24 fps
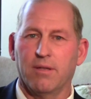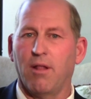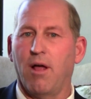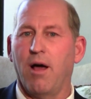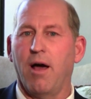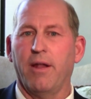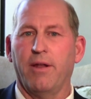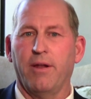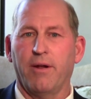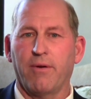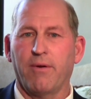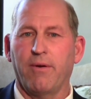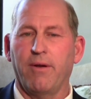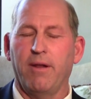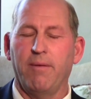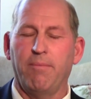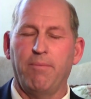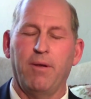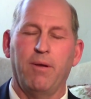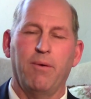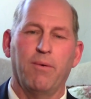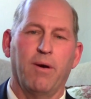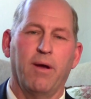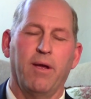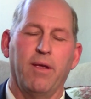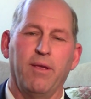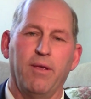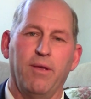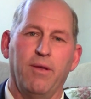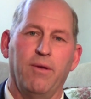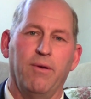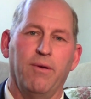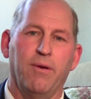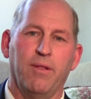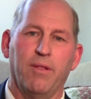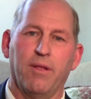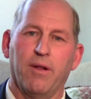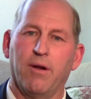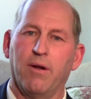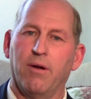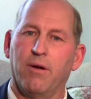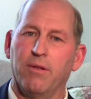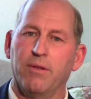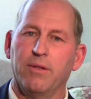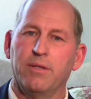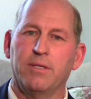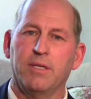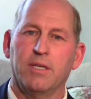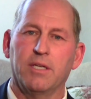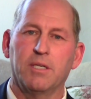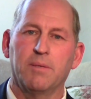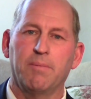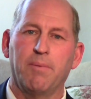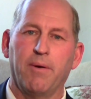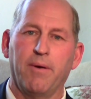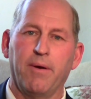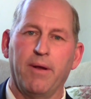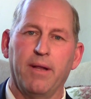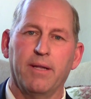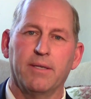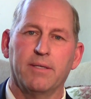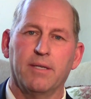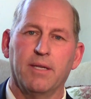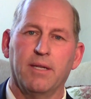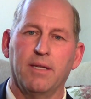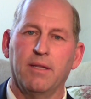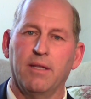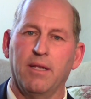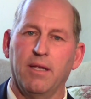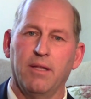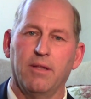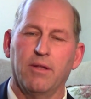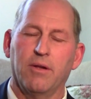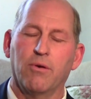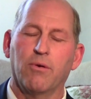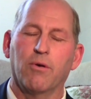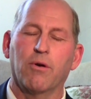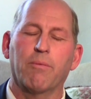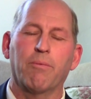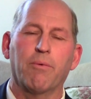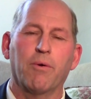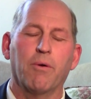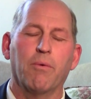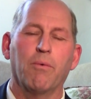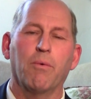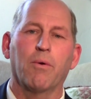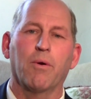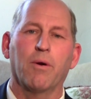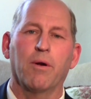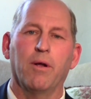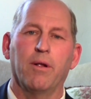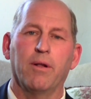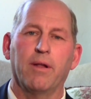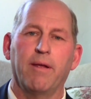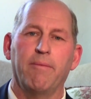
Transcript: law degree at BYU, and then all this experience in the corporate world.